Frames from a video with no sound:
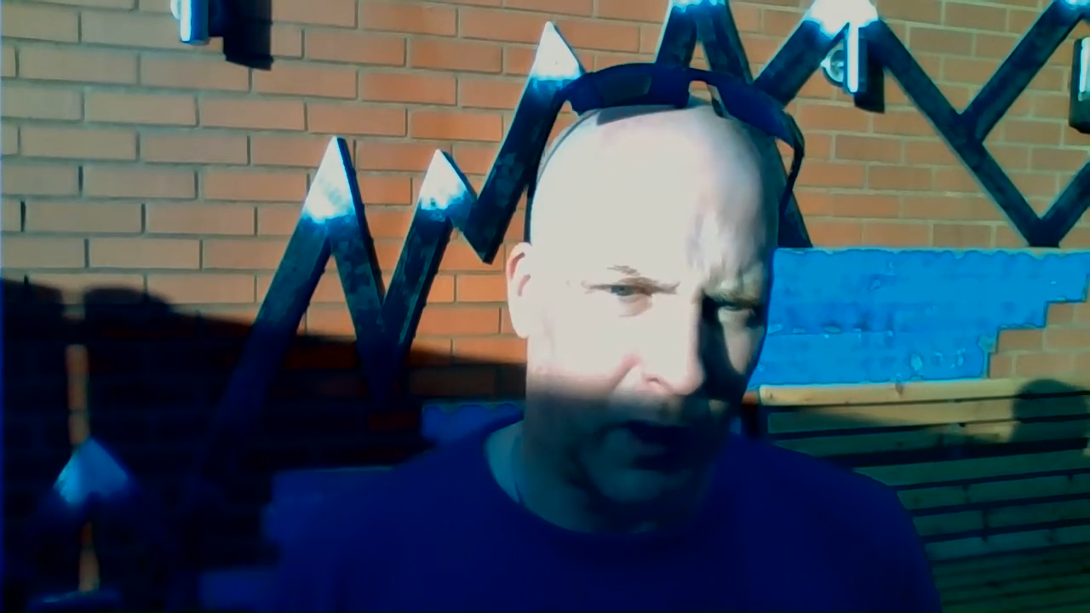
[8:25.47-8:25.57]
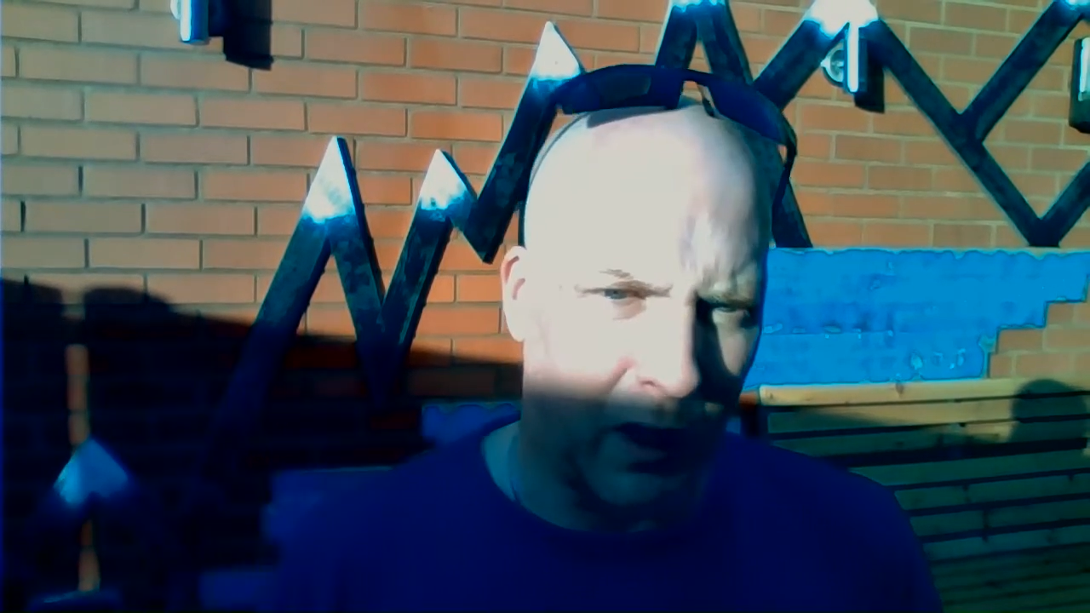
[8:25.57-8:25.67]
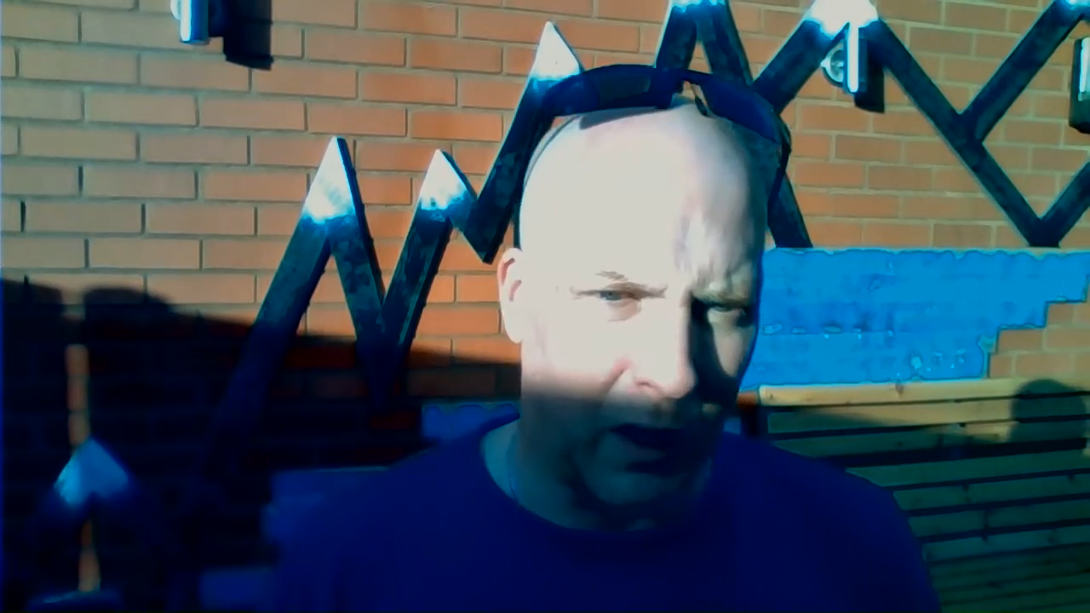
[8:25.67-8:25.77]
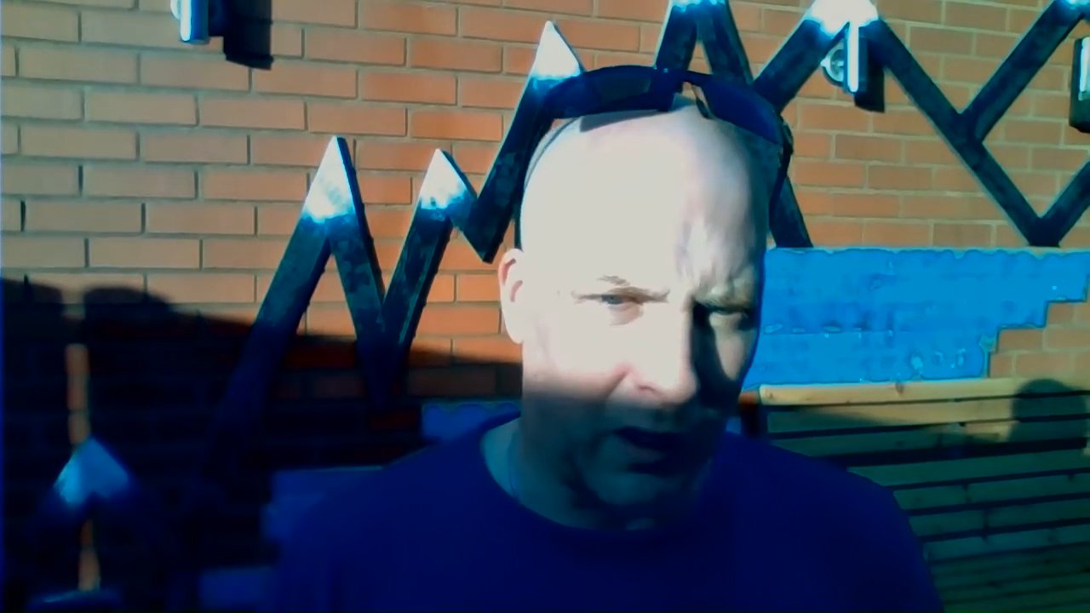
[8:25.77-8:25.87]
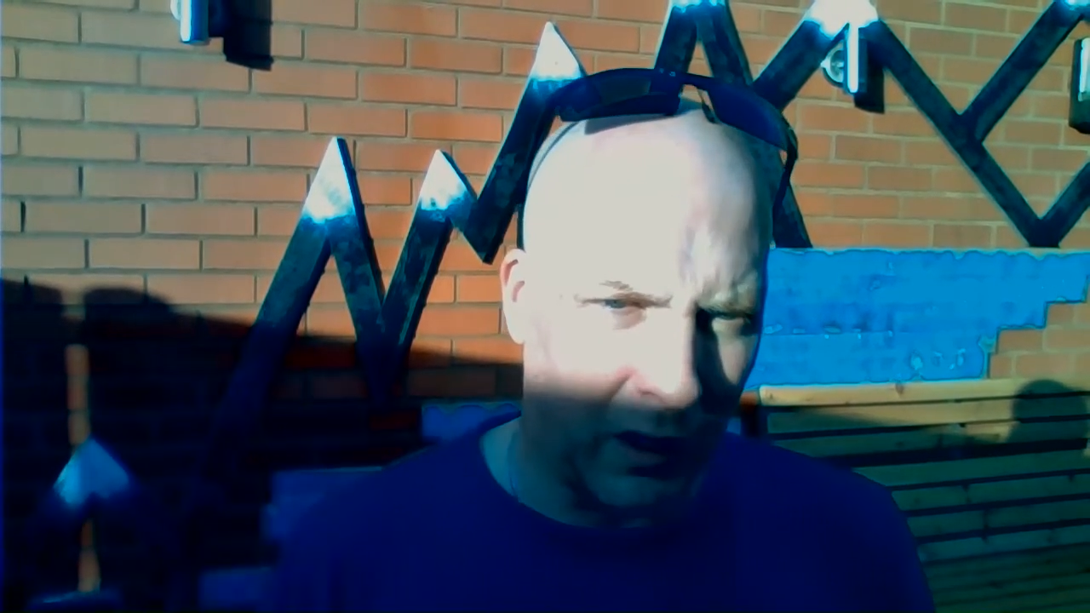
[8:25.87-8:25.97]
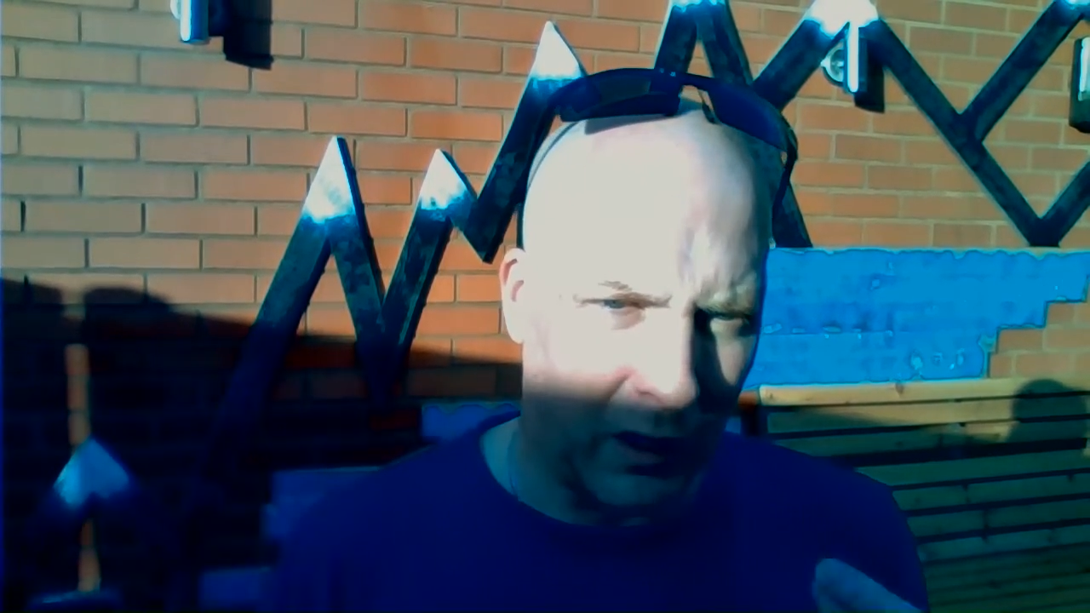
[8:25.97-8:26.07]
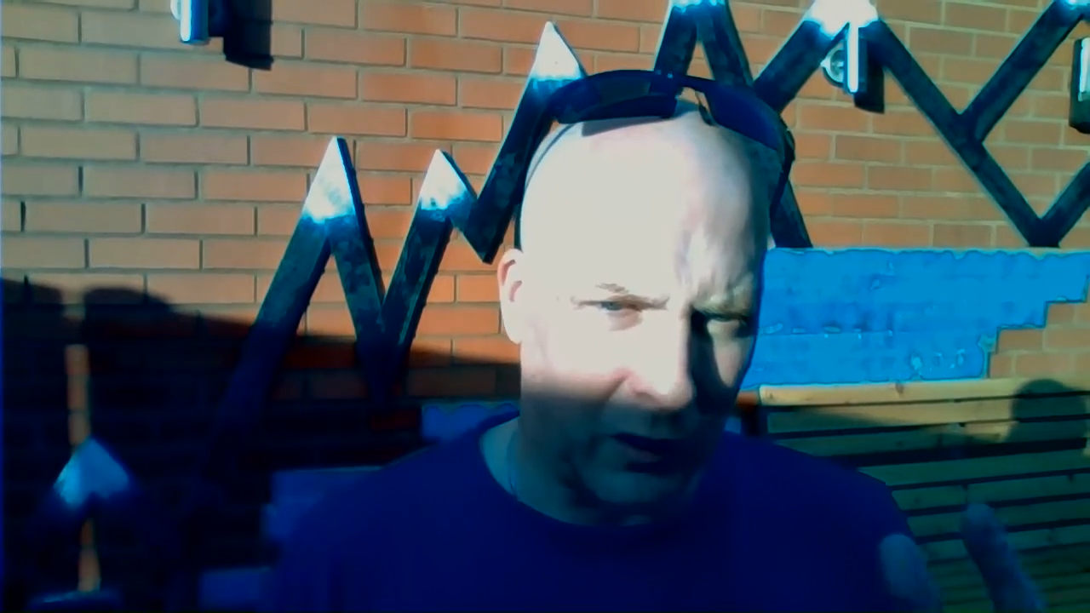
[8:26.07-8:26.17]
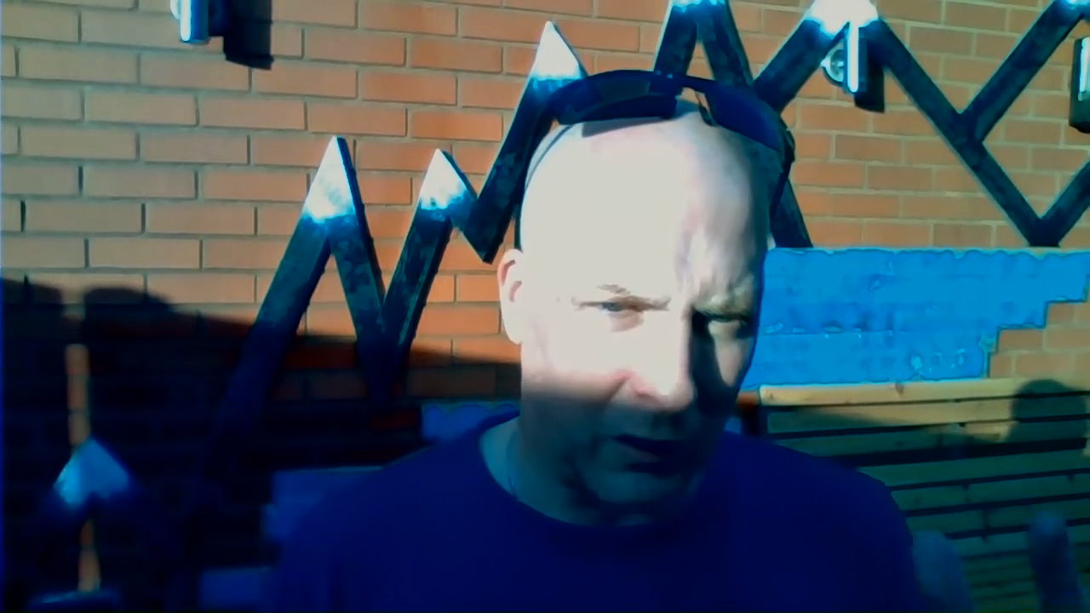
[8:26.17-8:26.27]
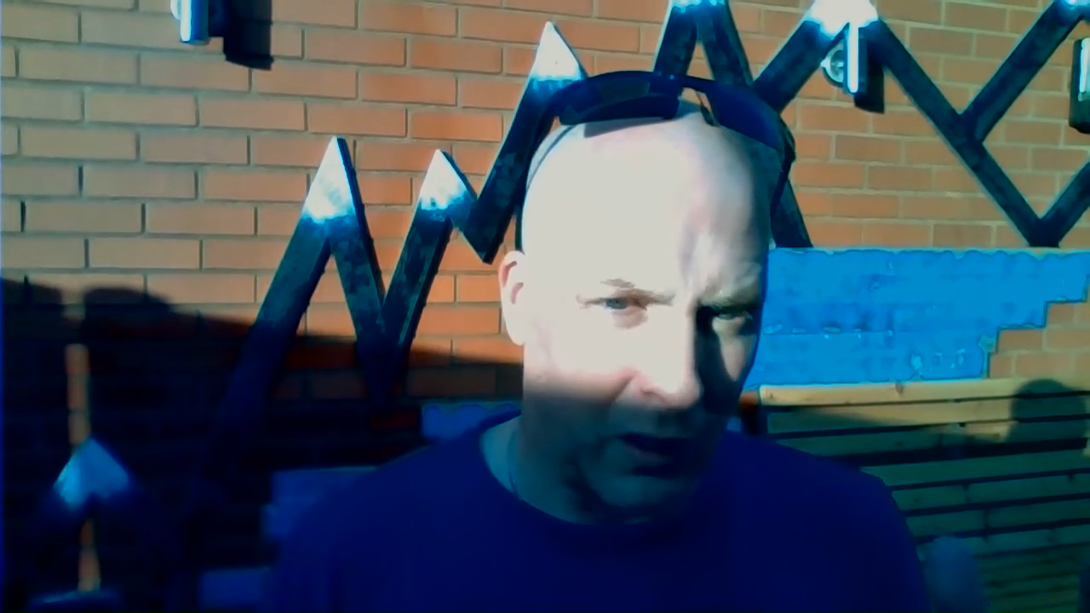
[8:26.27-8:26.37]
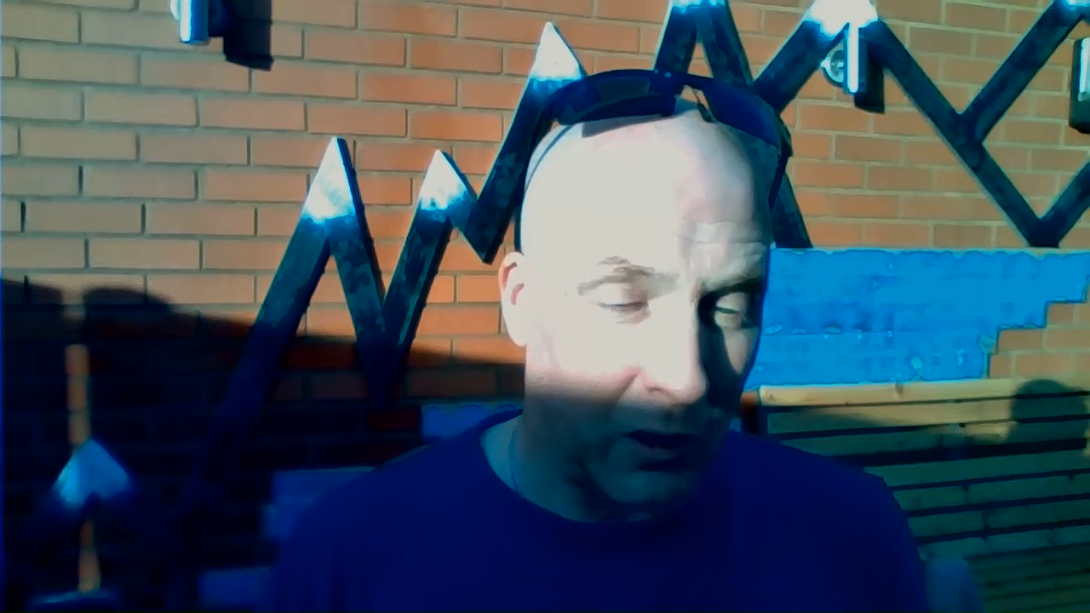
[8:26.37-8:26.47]
I'd like you
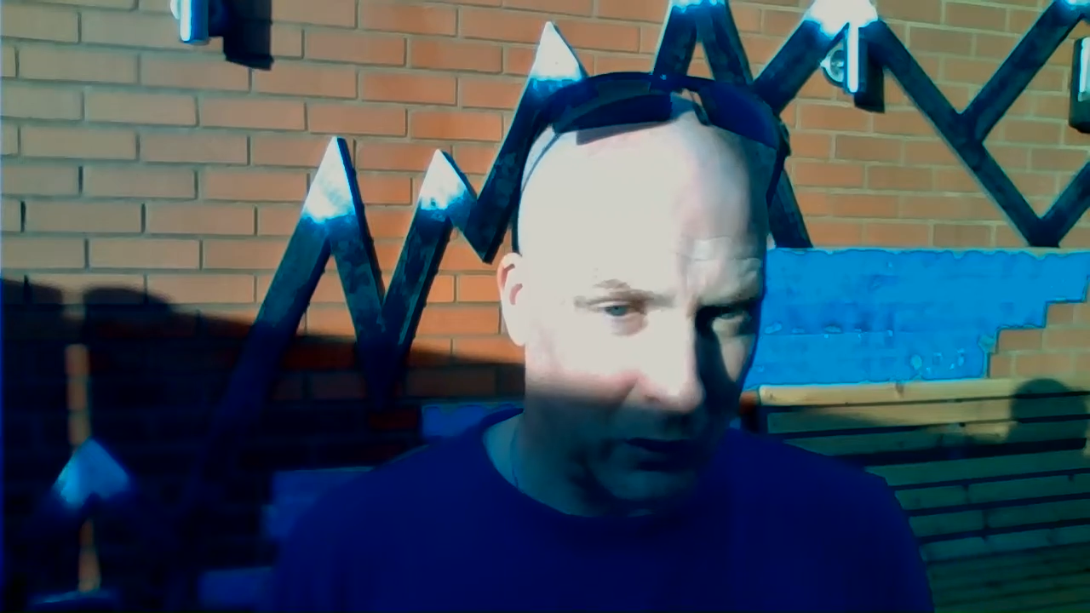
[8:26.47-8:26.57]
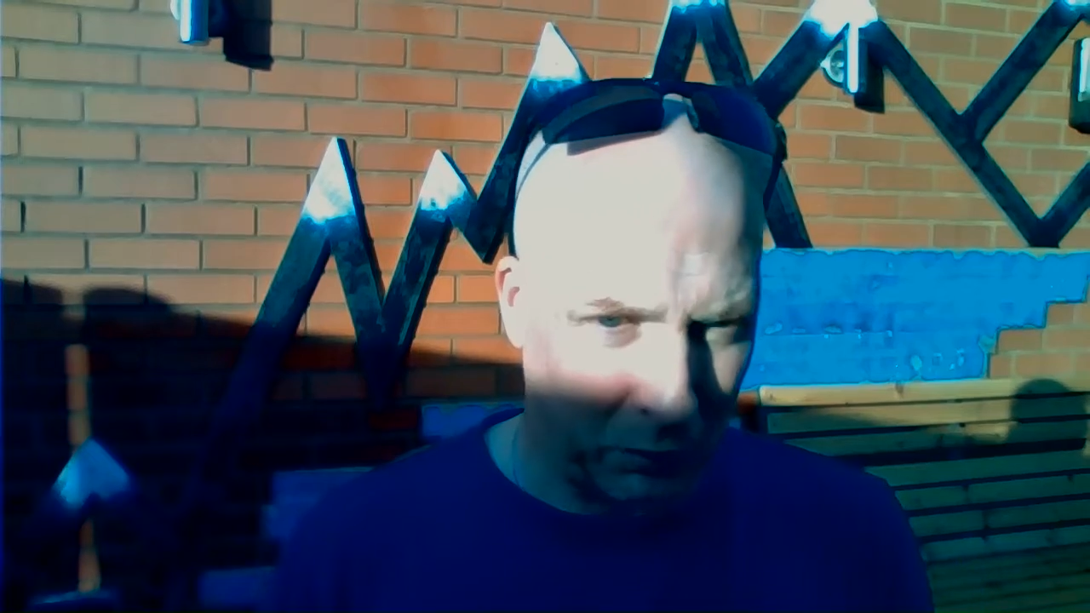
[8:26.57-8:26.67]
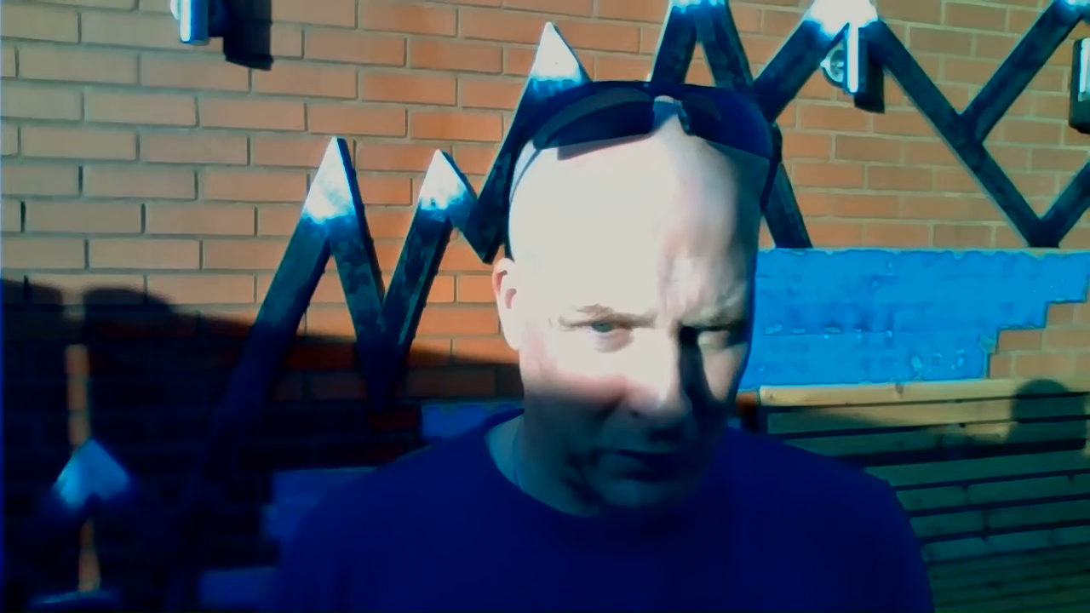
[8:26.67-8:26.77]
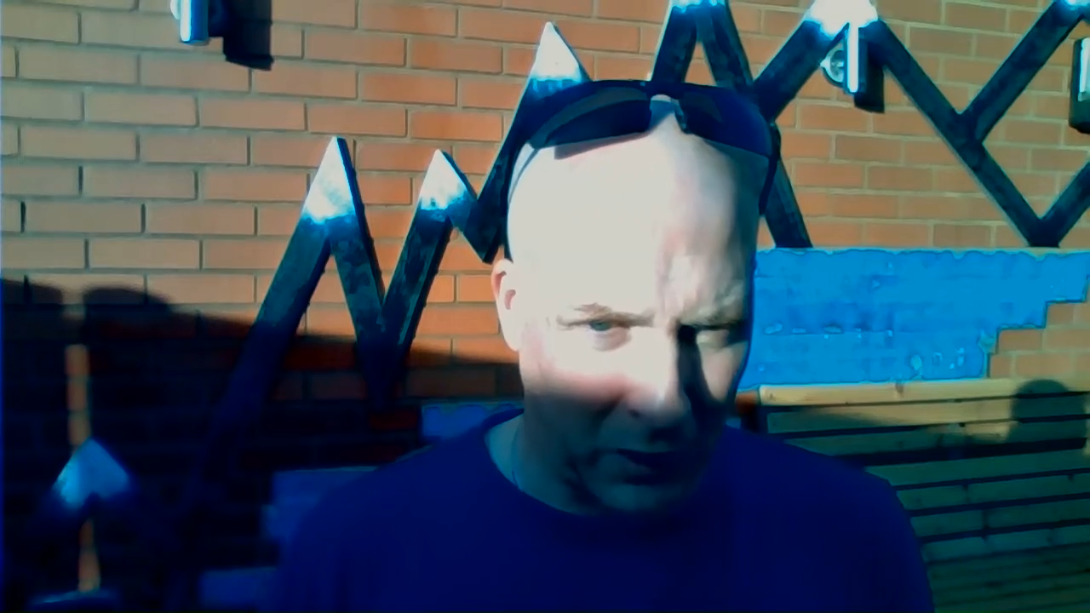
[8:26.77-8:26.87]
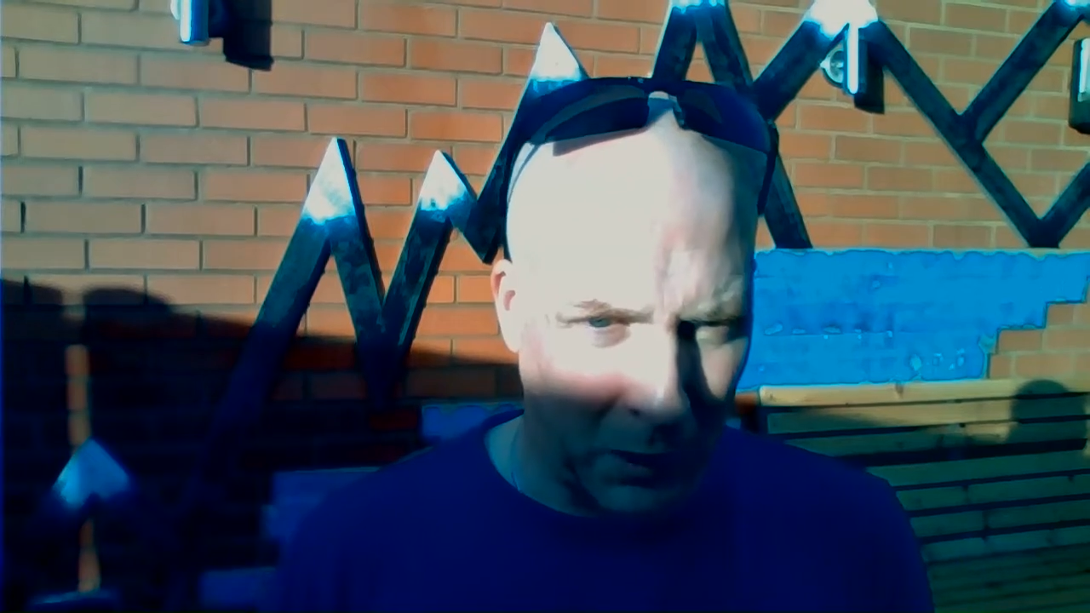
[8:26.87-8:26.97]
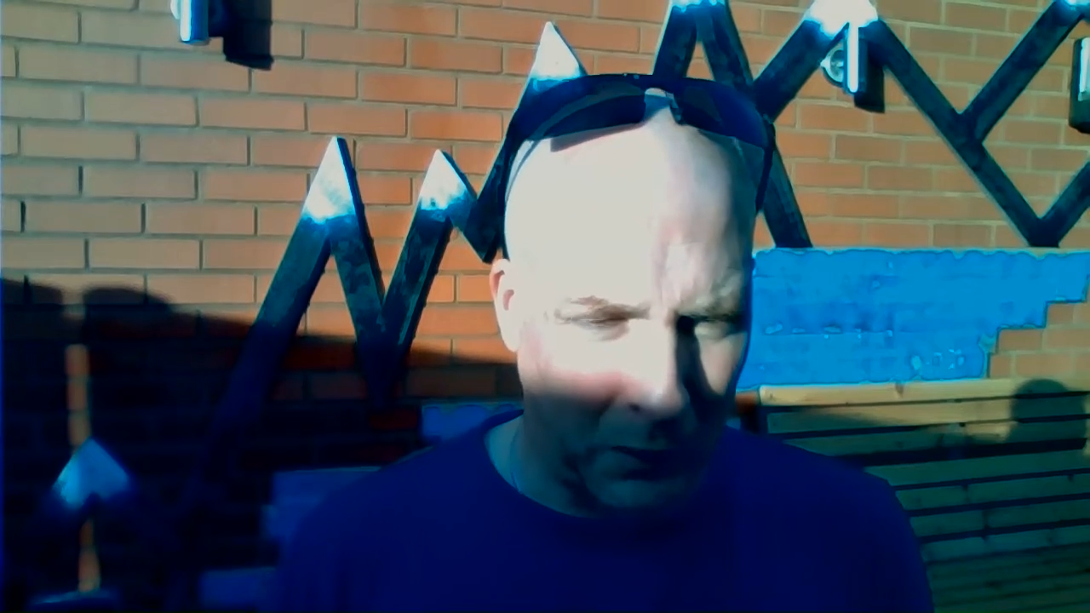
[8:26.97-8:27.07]
to subscribe